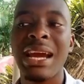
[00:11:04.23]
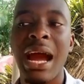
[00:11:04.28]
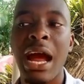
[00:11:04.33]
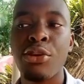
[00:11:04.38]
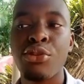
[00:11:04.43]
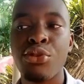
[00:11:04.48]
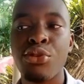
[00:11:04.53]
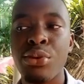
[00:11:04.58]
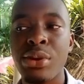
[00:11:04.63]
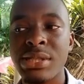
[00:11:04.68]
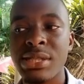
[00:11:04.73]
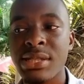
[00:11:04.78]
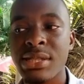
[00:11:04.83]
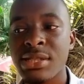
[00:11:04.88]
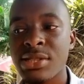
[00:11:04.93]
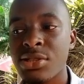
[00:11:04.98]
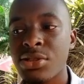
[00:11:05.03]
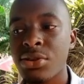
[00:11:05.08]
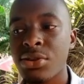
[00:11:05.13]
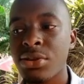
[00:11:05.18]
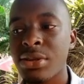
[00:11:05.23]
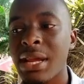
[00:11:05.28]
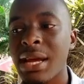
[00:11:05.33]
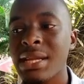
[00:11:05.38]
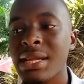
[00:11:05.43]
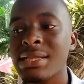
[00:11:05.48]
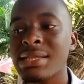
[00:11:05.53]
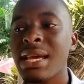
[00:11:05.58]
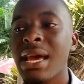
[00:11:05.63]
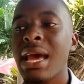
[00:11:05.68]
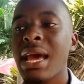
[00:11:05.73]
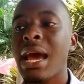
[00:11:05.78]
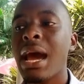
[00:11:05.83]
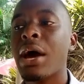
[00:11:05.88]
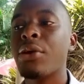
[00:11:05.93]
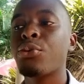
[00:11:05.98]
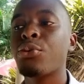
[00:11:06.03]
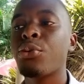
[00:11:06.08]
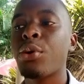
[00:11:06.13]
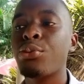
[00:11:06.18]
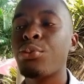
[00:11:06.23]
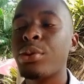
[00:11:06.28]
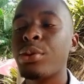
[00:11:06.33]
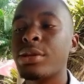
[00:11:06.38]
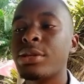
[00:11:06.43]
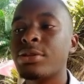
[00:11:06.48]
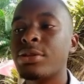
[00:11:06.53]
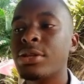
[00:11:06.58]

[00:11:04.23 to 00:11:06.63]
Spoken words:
at-risk students. And when we